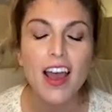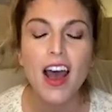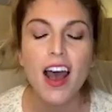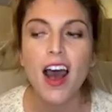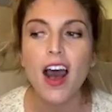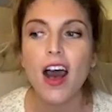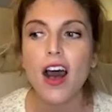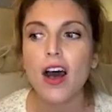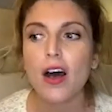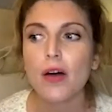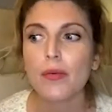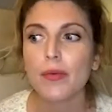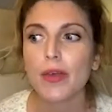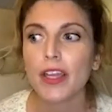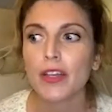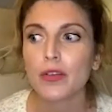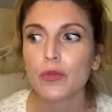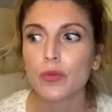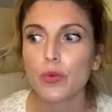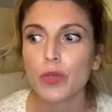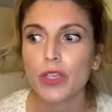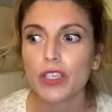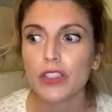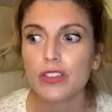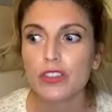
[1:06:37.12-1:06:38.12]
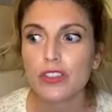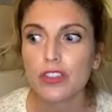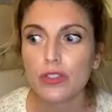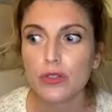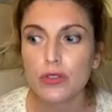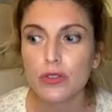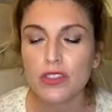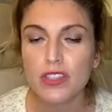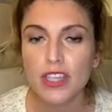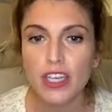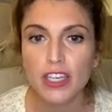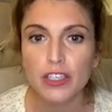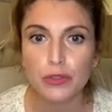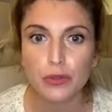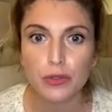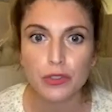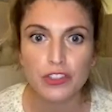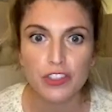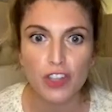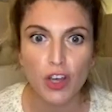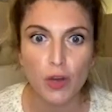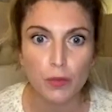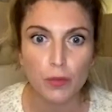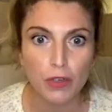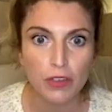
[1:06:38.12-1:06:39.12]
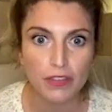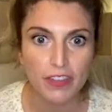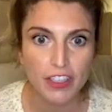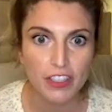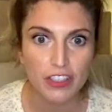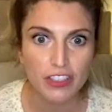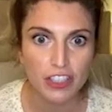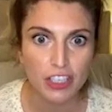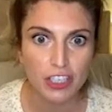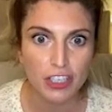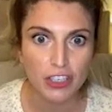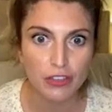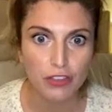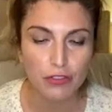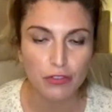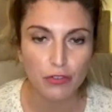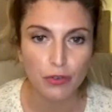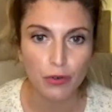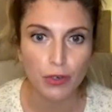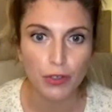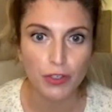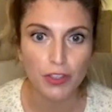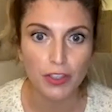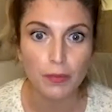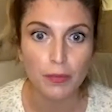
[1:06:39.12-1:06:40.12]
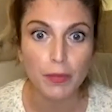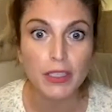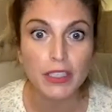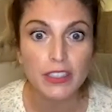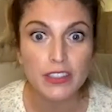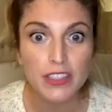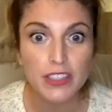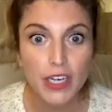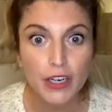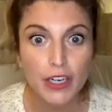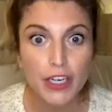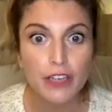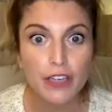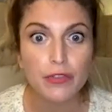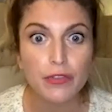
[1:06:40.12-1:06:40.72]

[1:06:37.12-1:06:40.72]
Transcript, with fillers: Um, and we do sexual assault prevention for the military,